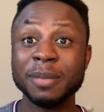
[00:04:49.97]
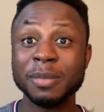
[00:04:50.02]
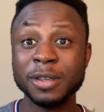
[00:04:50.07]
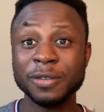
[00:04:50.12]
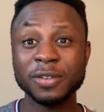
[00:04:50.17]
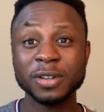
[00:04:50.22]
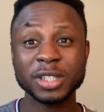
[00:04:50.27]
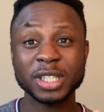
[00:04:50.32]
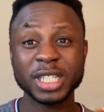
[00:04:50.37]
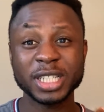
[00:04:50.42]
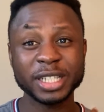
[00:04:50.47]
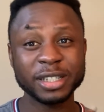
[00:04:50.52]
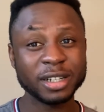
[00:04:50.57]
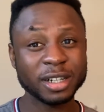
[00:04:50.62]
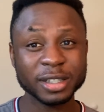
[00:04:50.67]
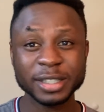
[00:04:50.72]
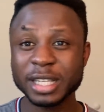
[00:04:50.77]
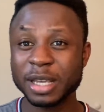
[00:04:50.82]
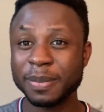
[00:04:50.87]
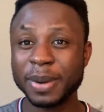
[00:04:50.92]
If you're
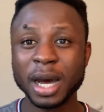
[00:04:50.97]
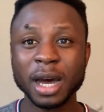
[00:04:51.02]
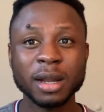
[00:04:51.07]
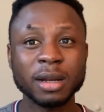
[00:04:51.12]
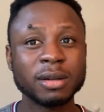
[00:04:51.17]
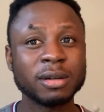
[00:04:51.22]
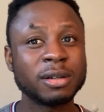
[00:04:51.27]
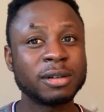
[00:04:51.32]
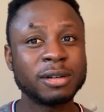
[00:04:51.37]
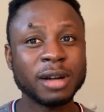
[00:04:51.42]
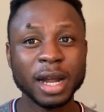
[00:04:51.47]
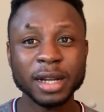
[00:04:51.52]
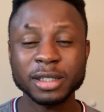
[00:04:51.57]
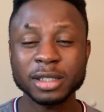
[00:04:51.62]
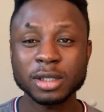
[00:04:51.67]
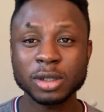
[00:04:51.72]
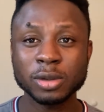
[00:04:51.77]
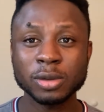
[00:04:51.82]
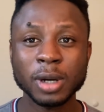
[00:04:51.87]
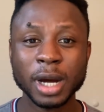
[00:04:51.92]
serious about grad
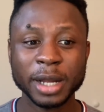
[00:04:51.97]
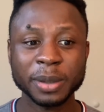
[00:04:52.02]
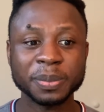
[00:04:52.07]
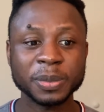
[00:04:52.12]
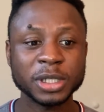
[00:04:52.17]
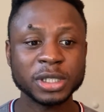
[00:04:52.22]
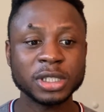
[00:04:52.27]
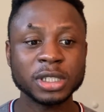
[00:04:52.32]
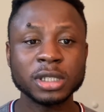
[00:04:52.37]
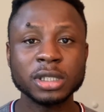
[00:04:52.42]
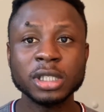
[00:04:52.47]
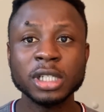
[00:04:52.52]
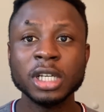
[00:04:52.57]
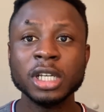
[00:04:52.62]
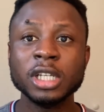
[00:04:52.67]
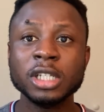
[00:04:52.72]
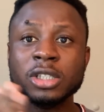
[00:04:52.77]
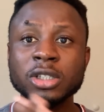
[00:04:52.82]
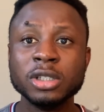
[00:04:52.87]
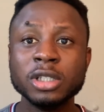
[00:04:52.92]
school admission,
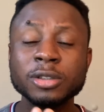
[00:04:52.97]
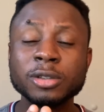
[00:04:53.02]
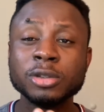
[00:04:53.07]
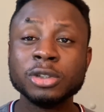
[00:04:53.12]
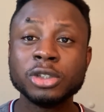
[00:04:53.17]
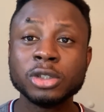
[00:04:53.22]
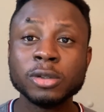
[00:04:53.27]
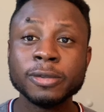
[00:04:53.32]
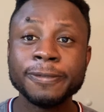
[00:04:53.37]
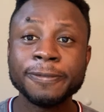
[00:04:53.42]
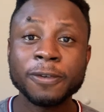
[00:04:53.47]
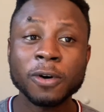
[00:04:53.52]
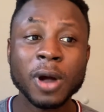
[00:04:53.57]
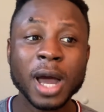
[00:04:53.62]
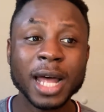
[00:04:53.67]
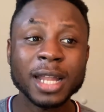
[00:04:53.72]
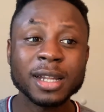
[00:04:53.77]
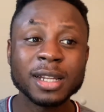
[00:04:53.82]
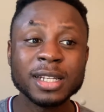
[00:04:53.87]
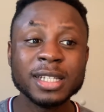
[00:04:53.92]
you need to shoot for
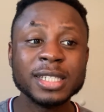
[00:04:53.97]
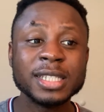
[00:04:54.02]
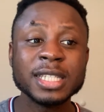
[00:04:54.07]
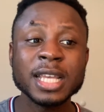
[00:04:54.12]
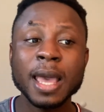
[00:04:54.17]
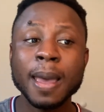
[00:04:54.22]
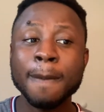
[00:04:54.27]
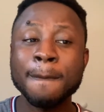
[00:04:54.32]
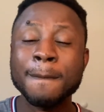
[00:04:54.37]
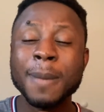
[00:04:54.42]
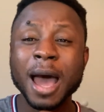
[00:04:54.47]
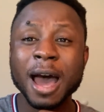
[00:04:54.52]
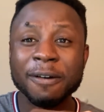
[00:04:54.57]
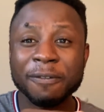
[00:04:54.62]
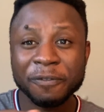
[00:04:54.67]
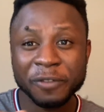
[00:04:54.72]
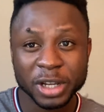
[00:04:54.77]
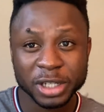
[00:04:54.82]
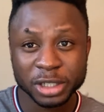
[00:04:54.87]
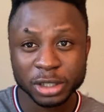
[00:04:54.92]
at least
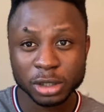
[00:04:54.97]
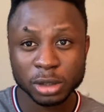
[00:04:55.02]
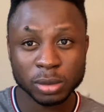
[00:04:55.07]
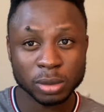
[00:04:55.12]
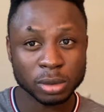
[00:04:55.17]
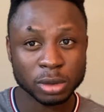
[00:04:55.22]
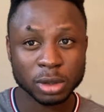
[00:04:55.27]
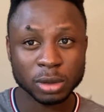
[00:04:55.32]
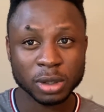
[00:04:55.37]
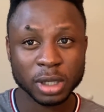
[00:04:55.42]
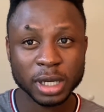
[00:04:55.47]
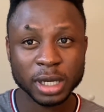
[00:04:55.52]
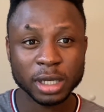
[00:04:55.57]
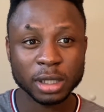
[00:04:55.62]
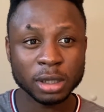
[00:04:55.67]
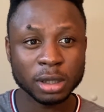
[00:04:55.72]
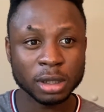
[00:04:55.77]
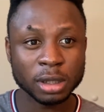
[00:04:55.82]
average schools, okay?